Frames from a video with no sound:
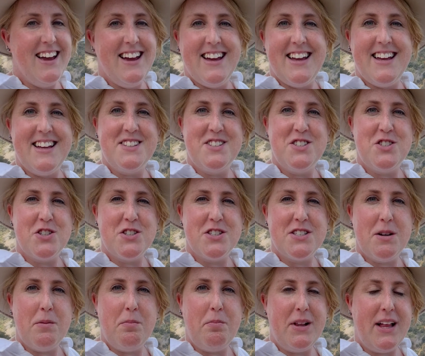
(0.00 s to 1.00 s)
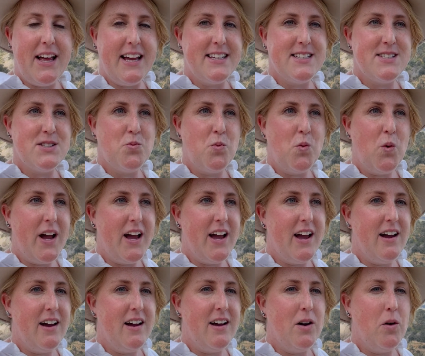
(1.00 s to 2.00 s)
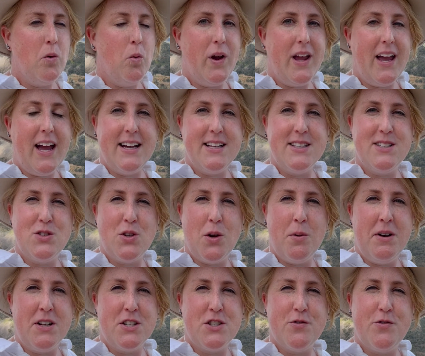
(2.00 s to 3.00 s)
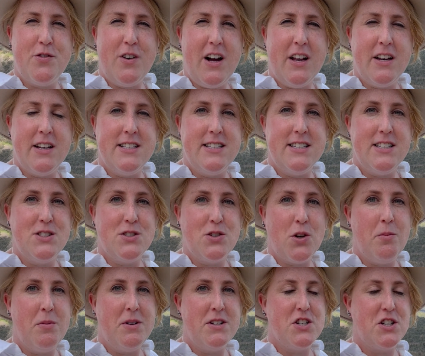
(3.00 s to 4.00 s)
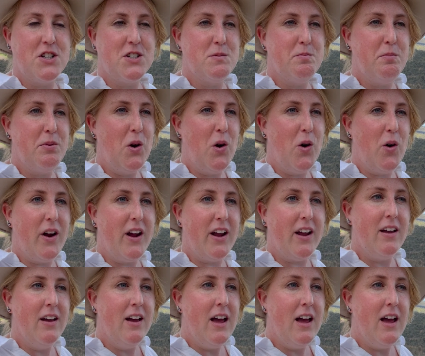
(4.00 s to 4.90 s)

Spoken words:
it's just a place where we had so much fun and did so much exploring.